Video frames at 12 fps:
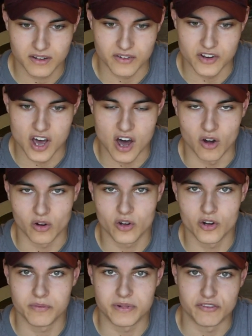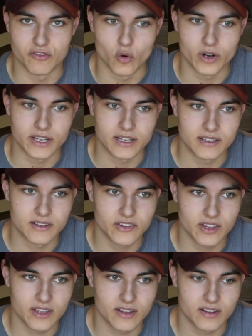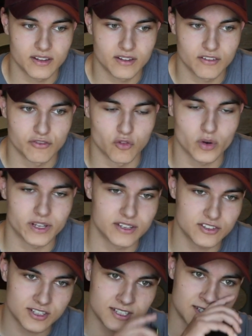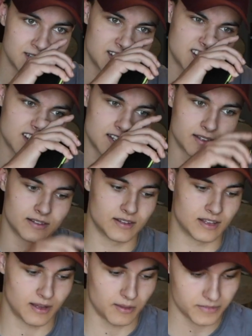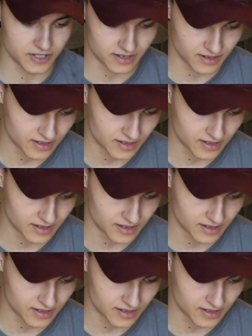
No, couldn't be 40. Is it 40 inches? How much?